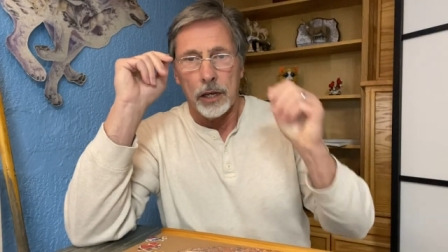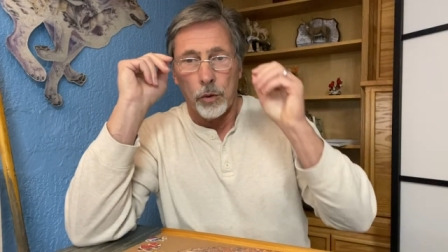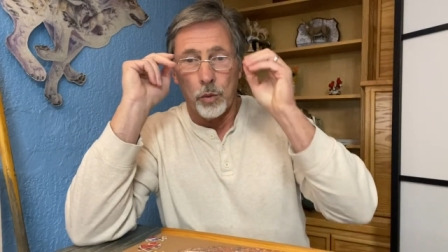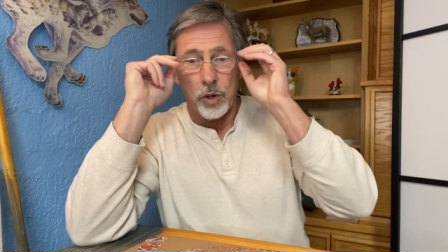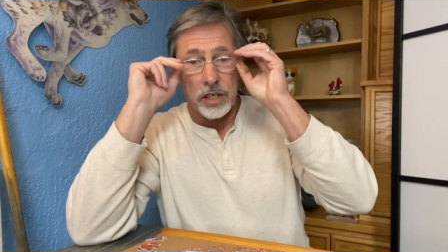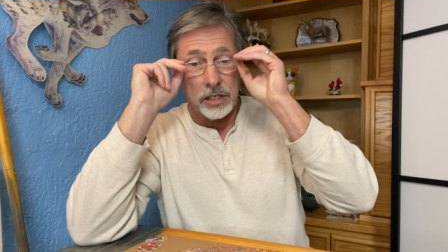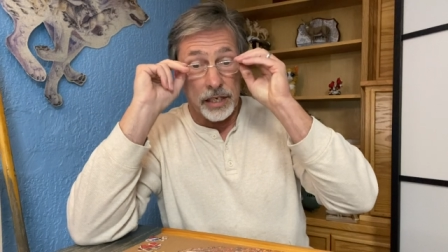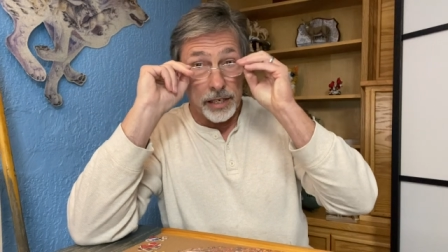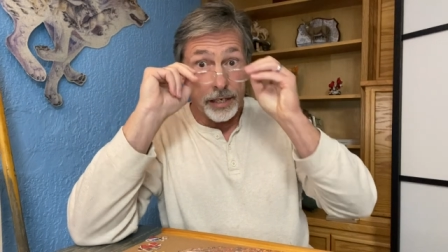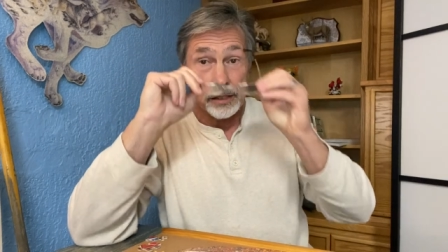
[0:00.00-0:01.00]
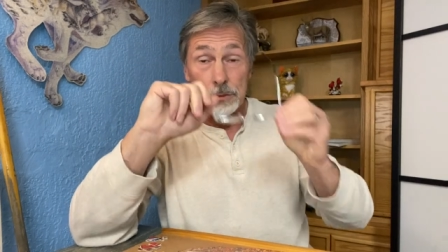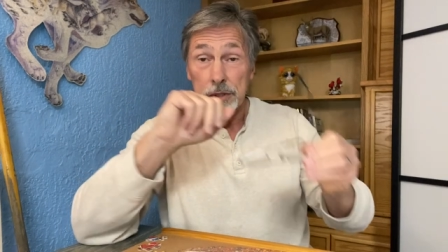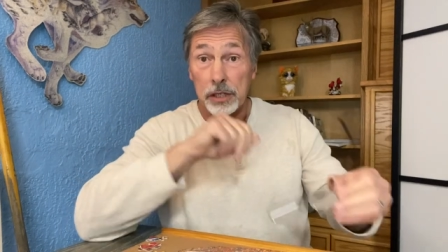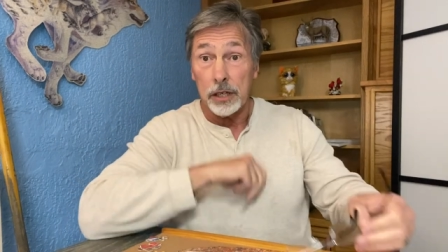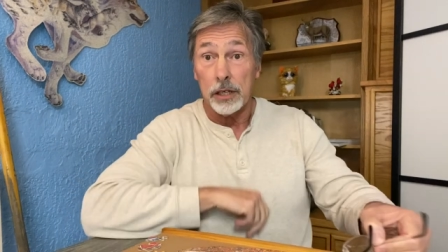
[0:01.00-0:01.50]
Well, Dana has
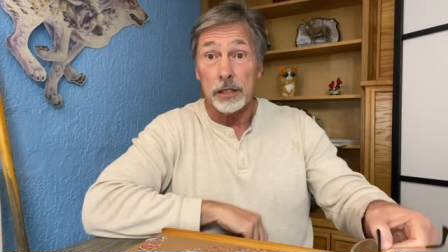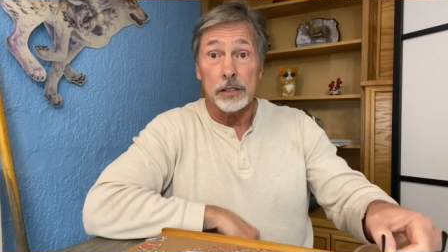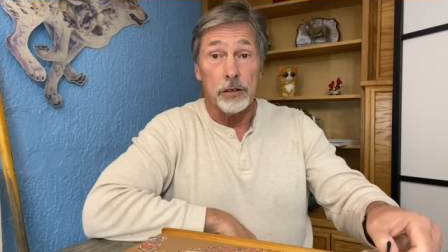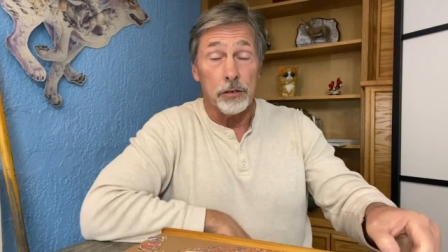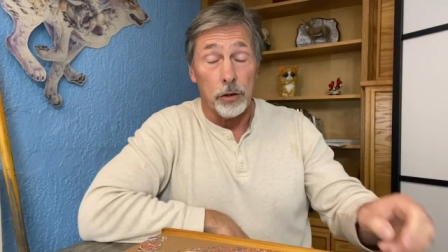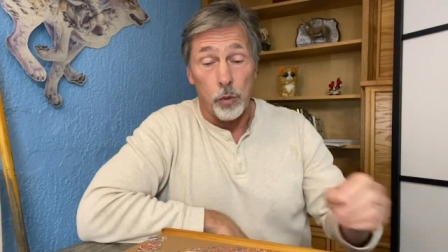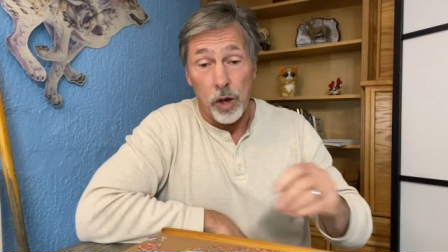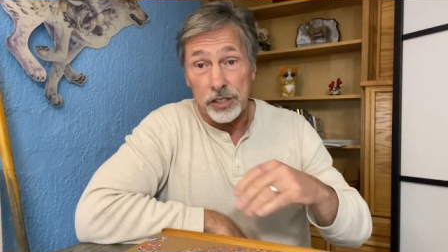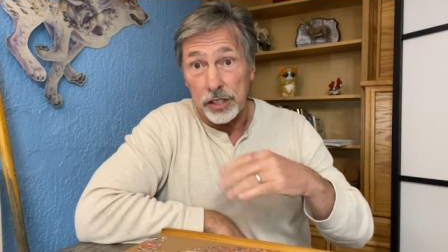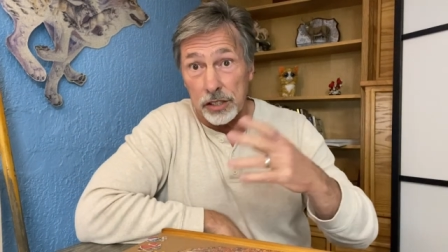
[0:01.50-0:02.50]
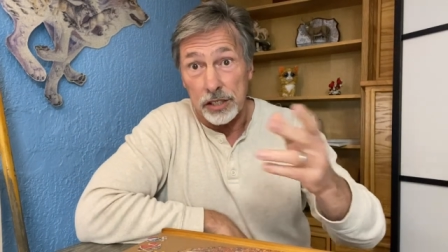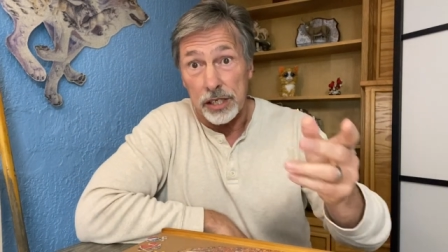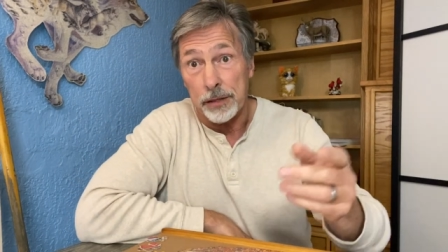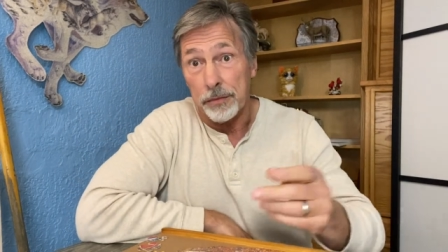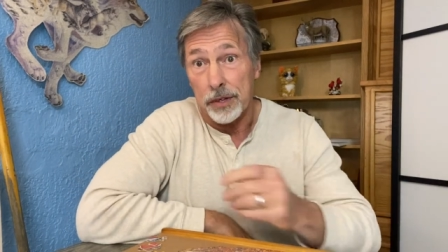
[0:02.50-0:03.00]
been uh, watching the
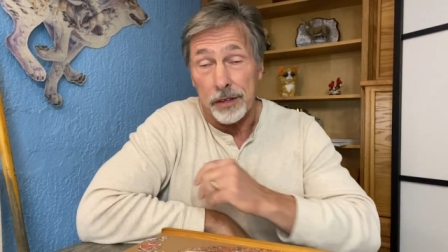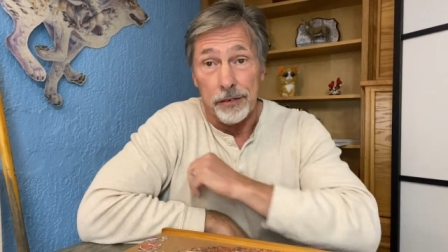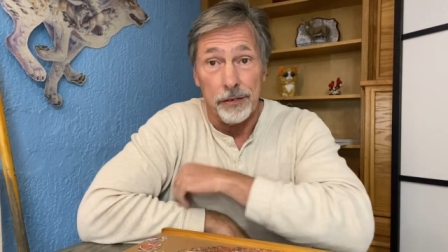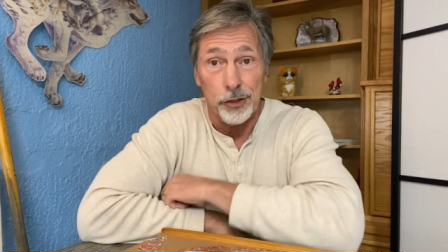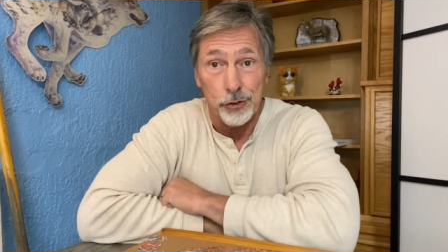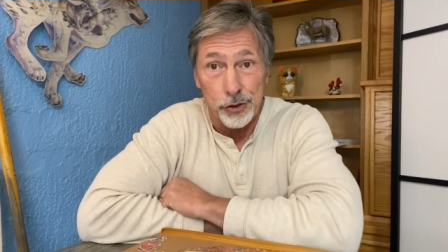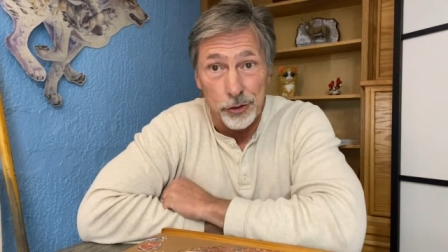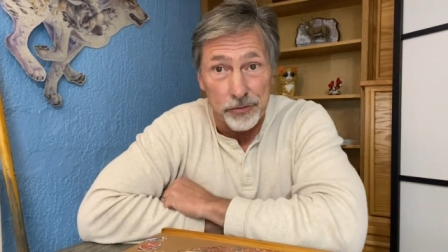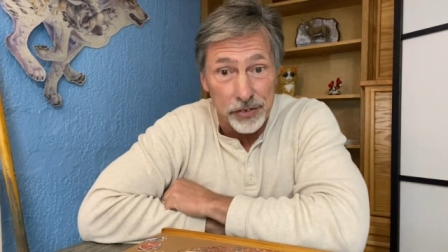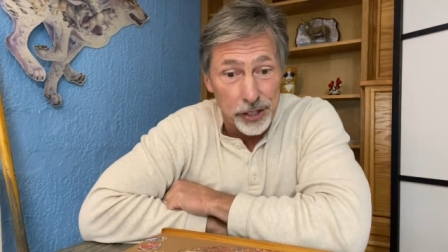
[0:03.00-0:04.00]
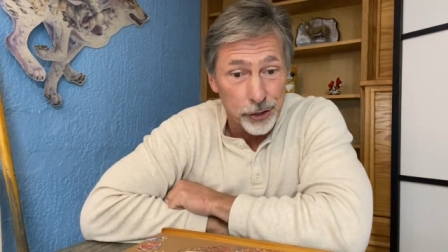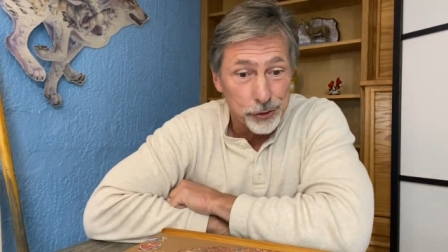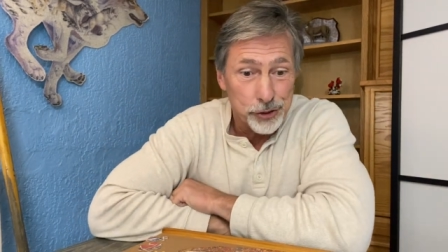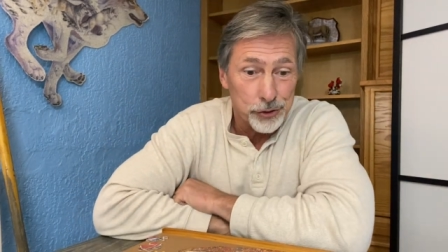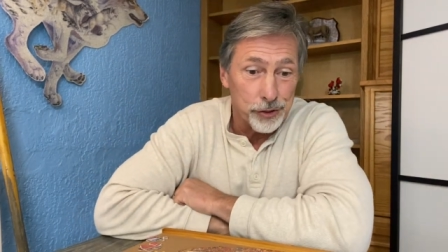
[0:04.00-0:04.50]
same uh, YouTube
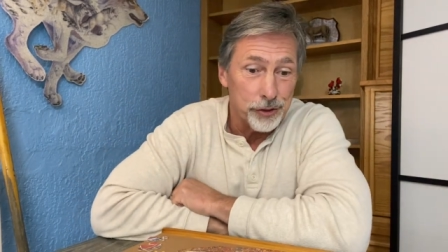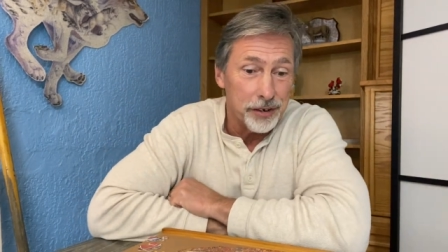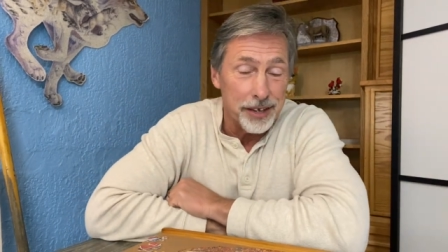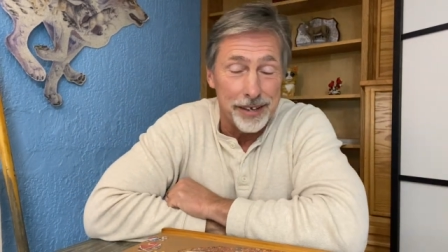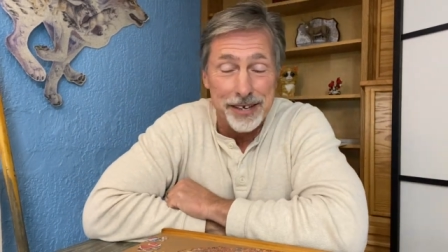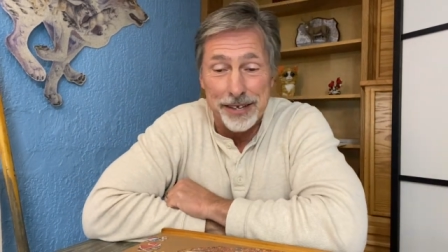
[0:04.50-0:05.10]
videos or uh,